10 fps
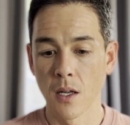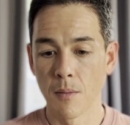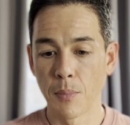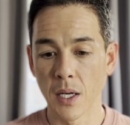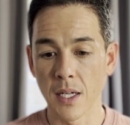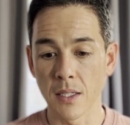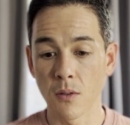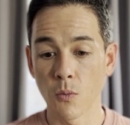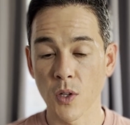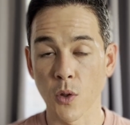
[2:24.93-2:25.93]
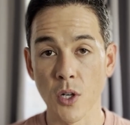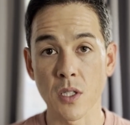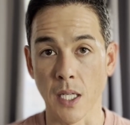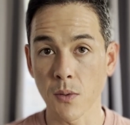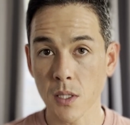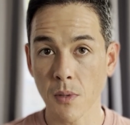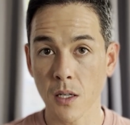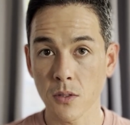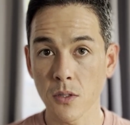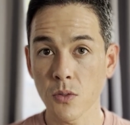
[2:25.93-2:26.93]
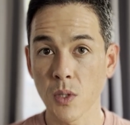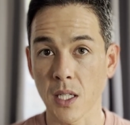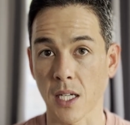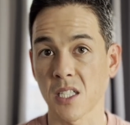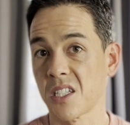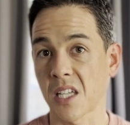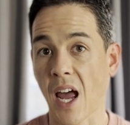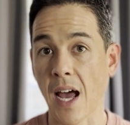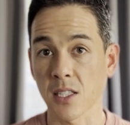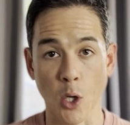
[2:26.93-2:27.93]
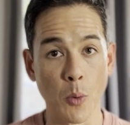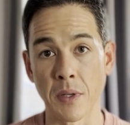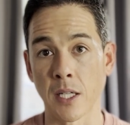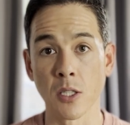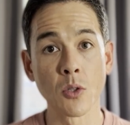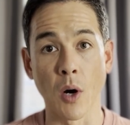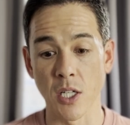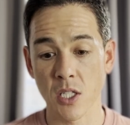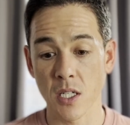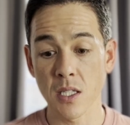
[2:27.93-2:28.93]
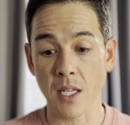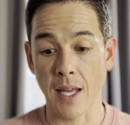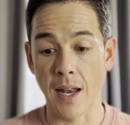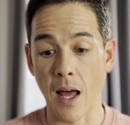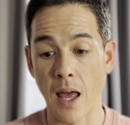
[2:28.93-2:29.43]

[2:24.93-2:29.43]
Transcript: But with large language models, we can actually just ask open-ended questions and,